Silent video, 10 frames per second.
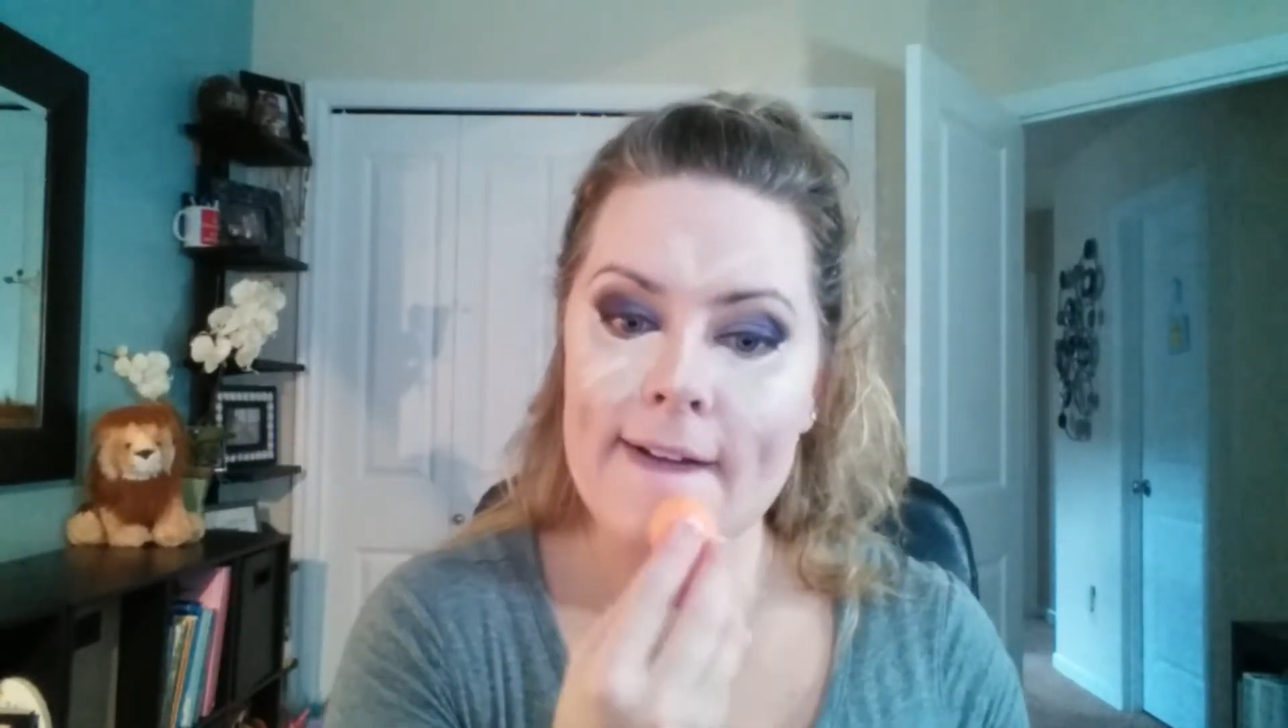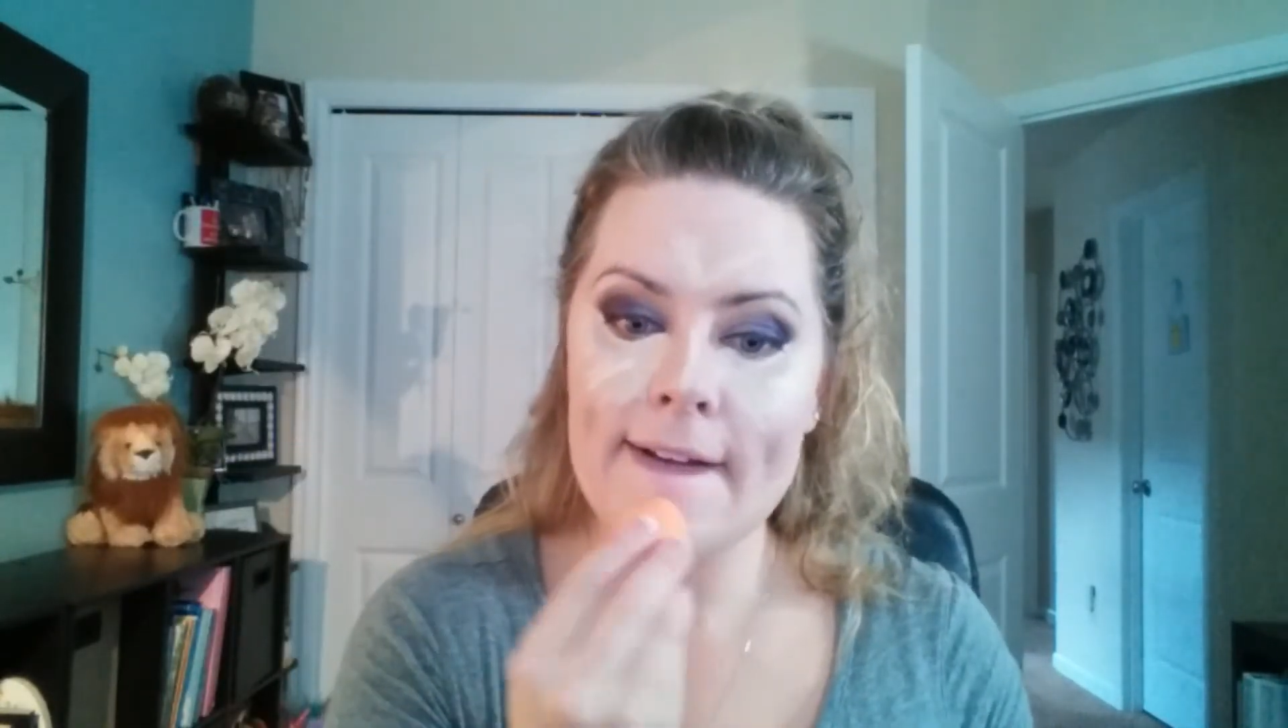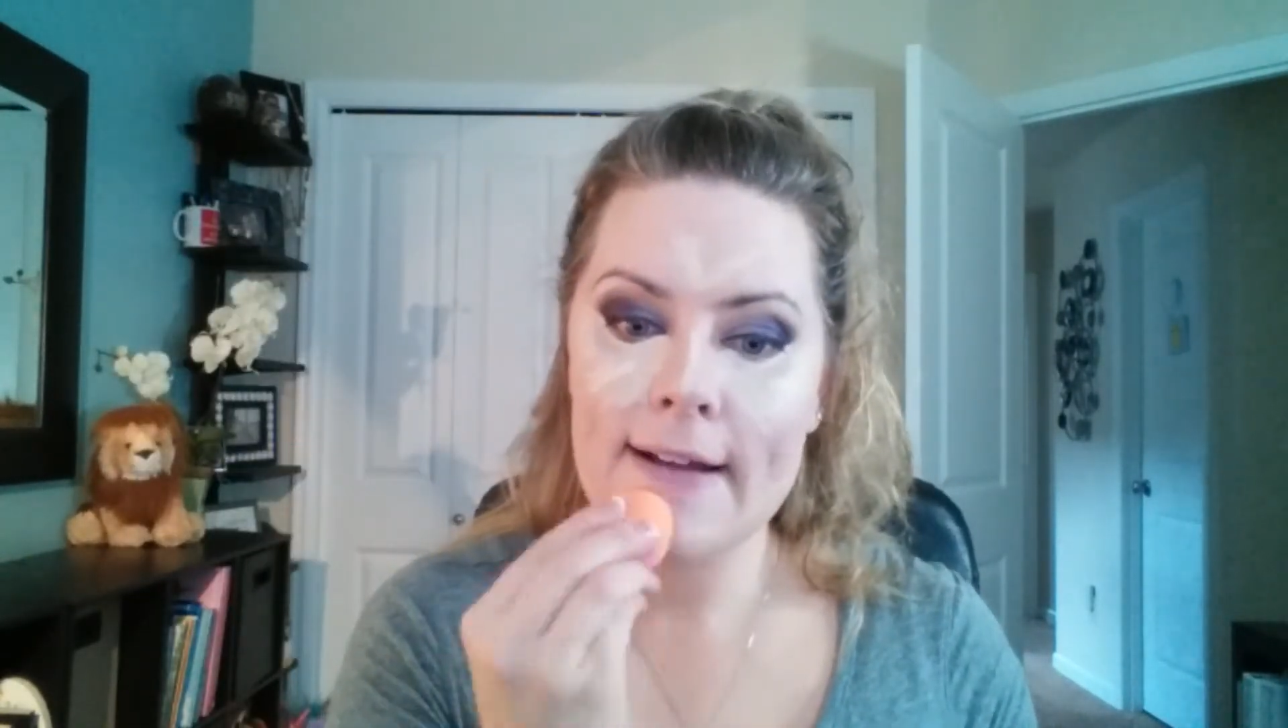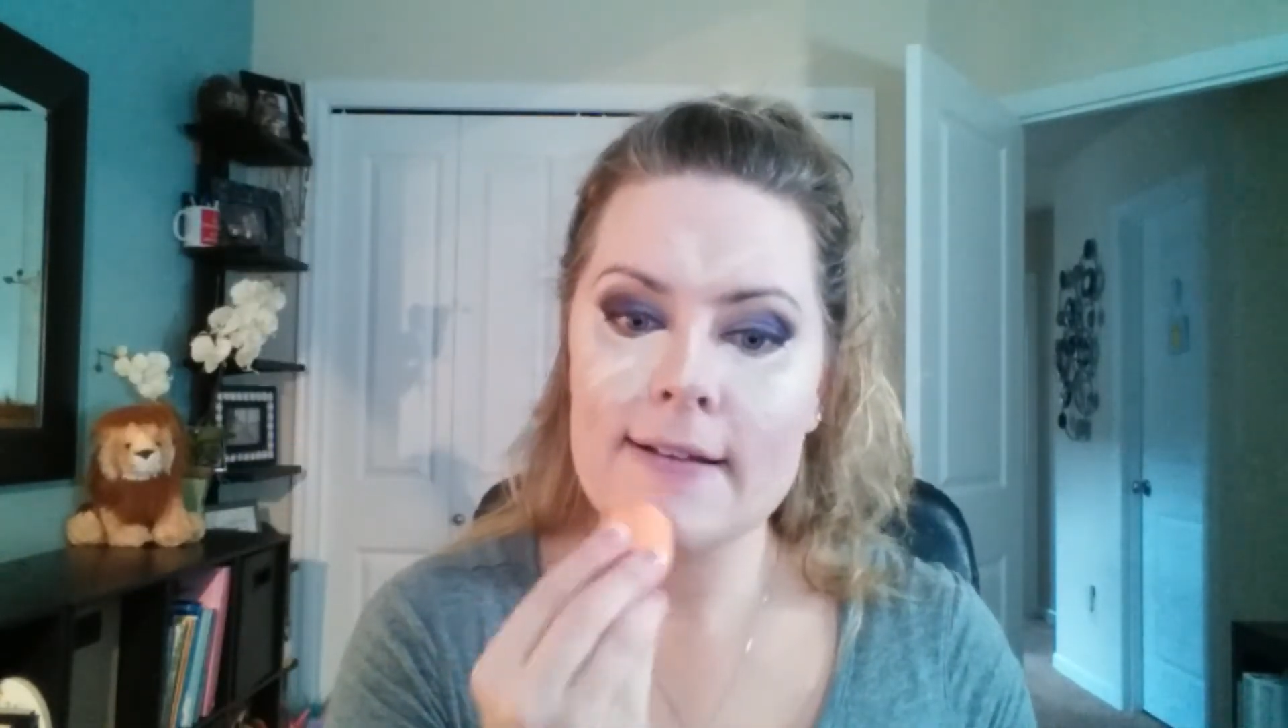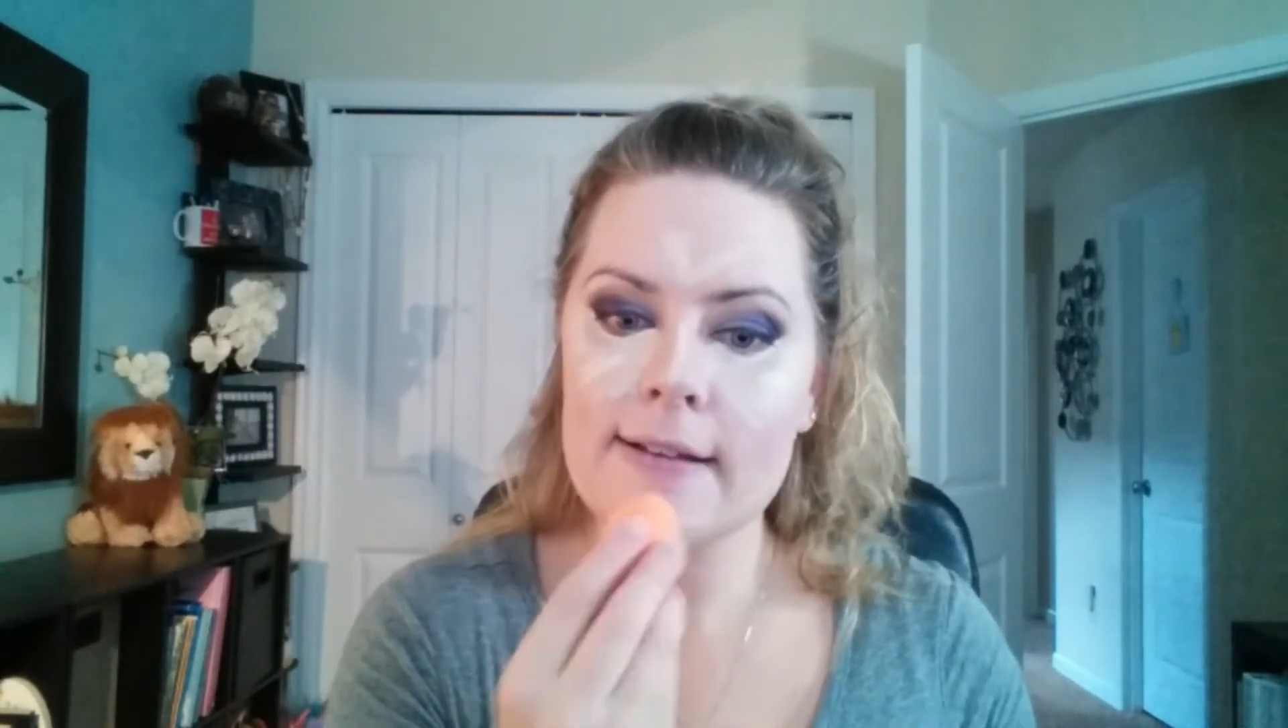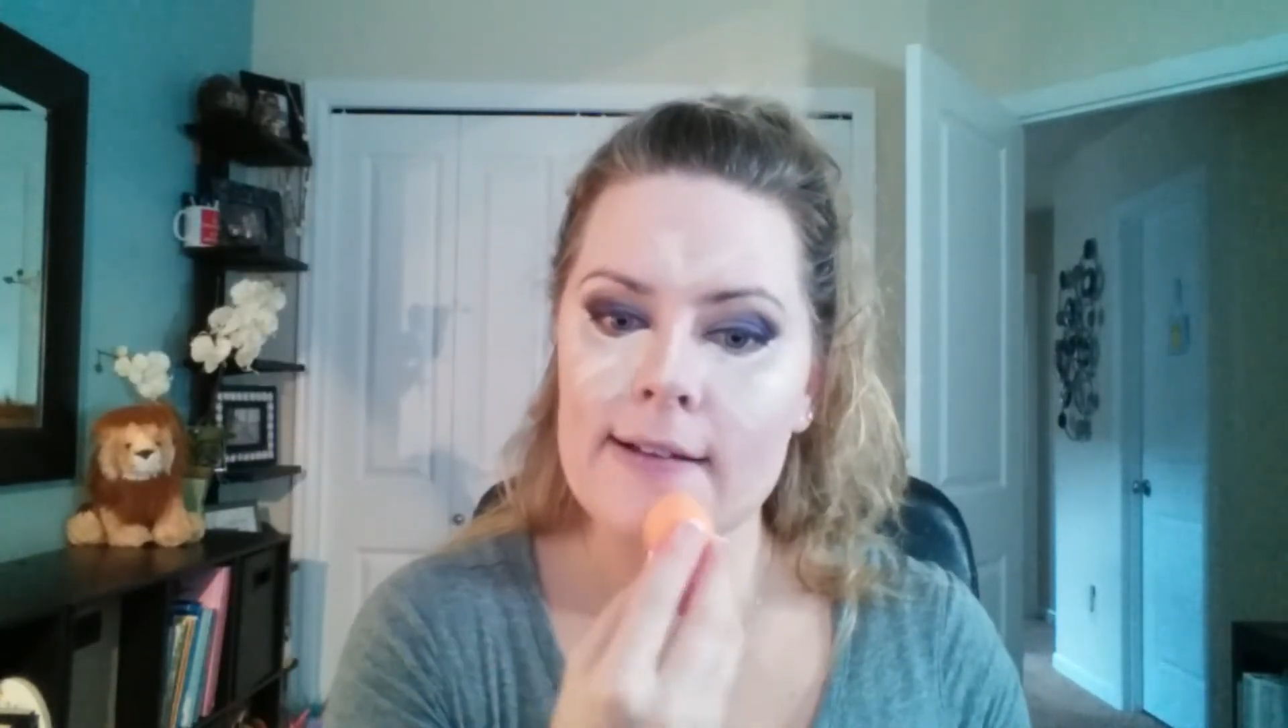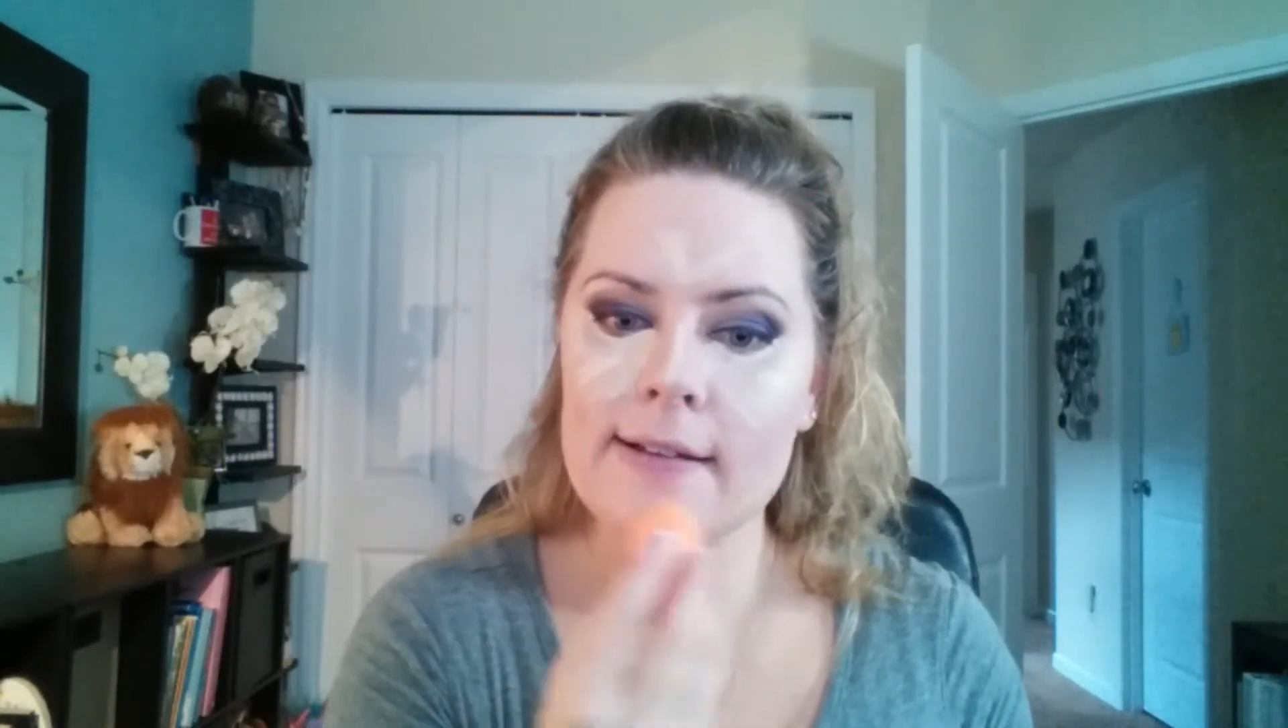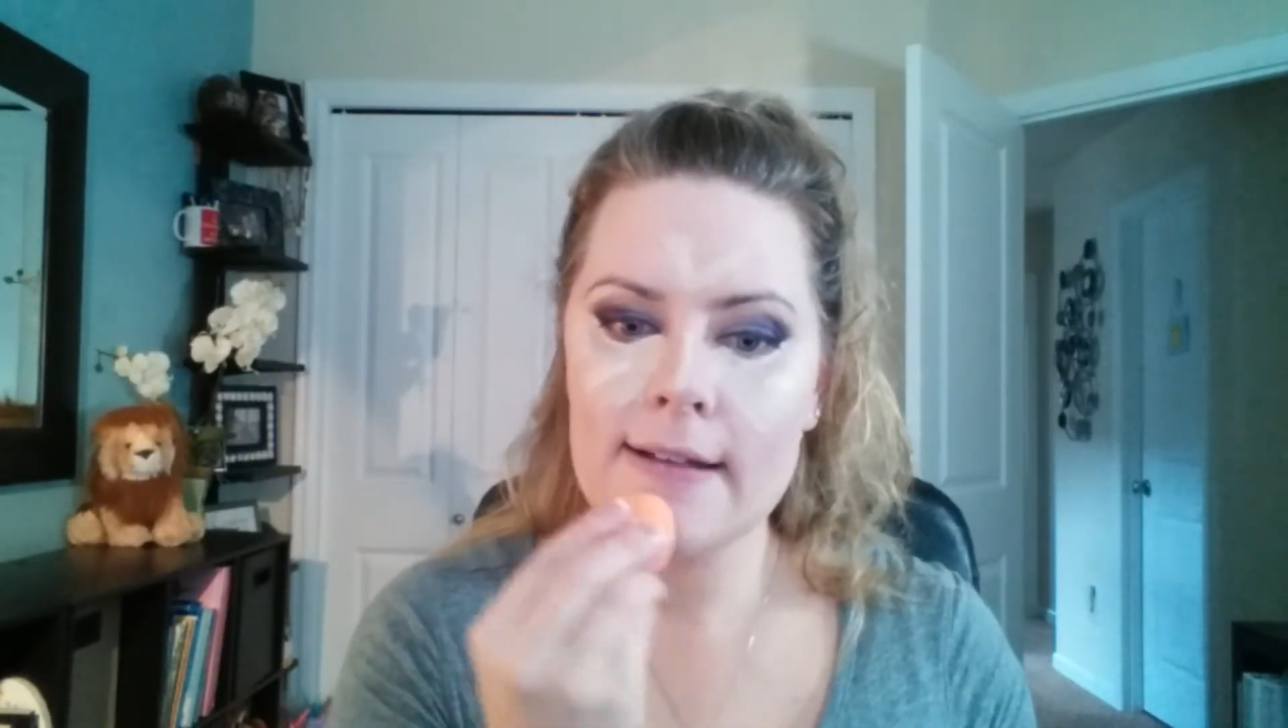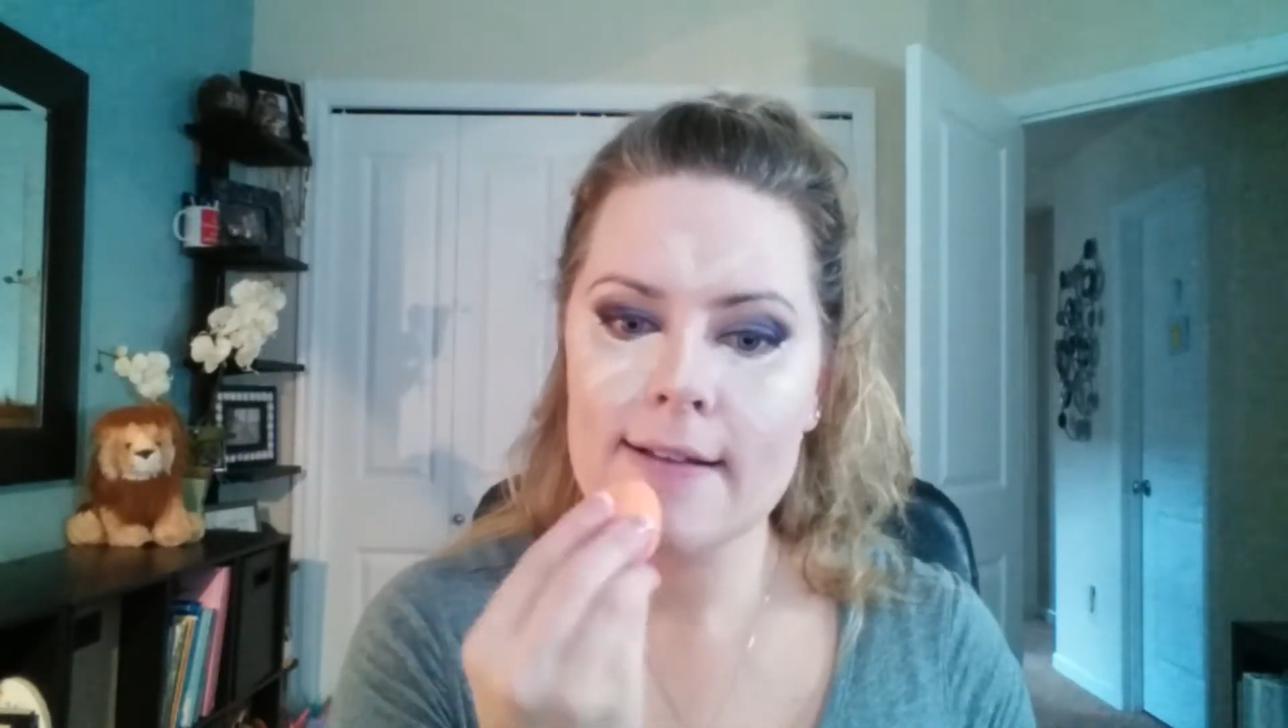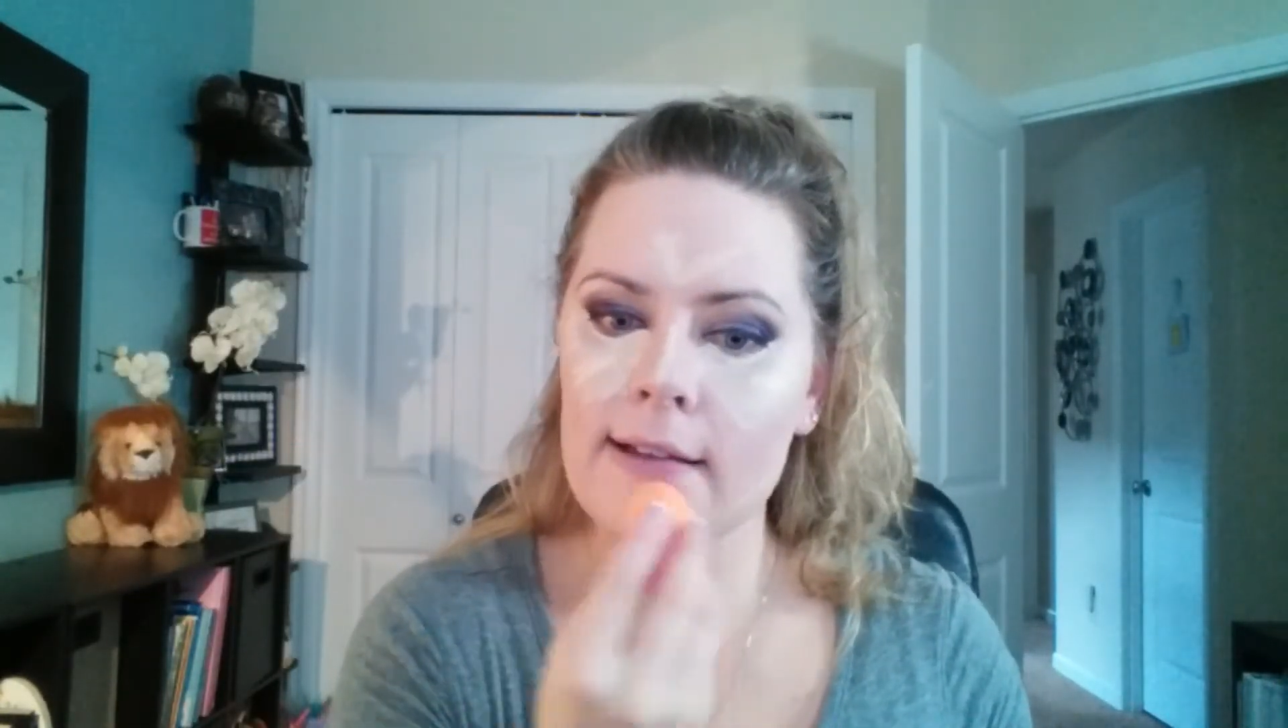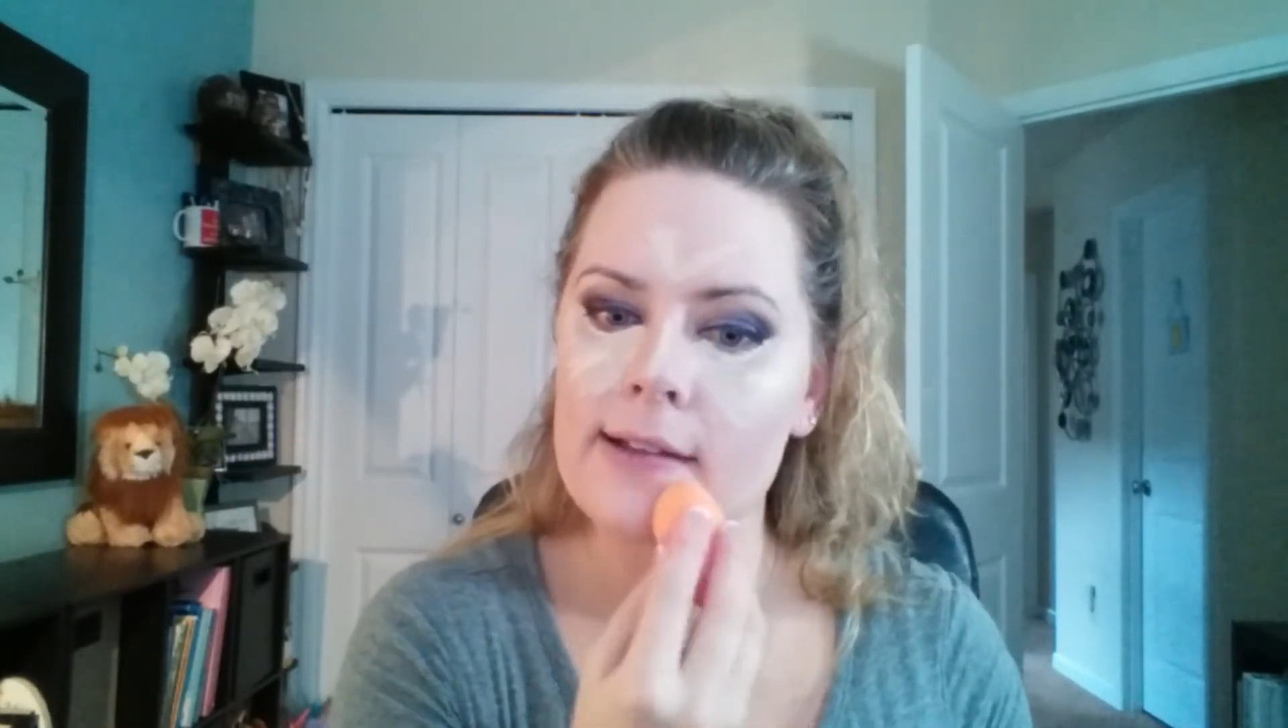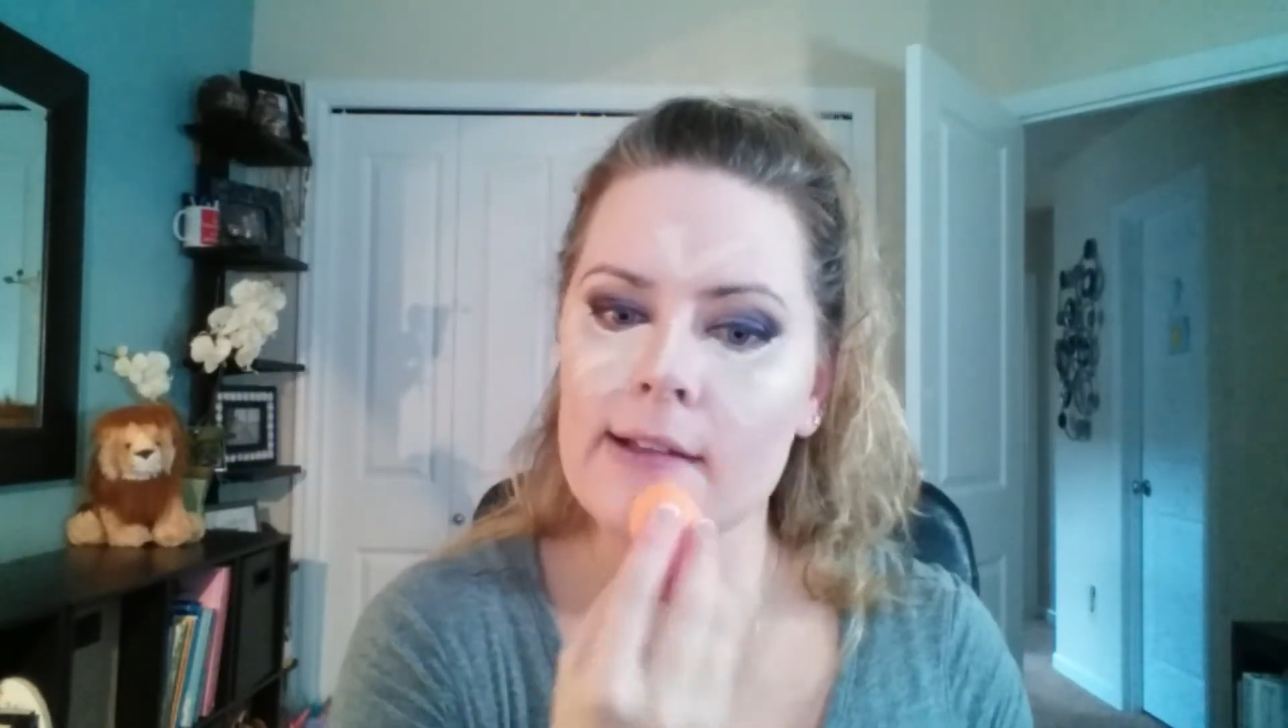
got a hold of it and just